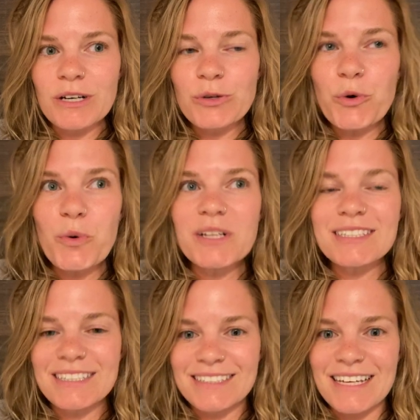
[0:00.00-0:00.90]

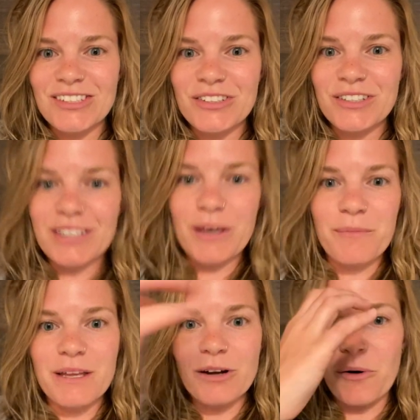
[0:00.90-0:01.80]
quintessentially
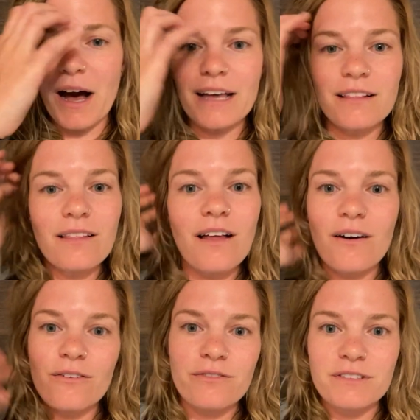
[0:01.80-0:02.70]
Camino. I
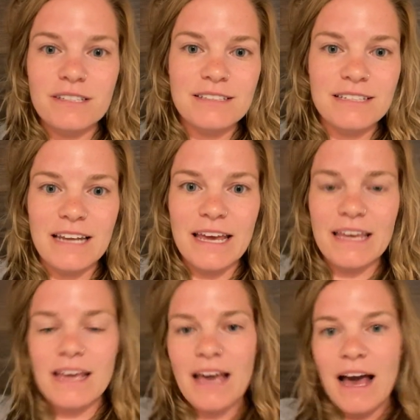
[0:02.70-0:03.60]
loved today.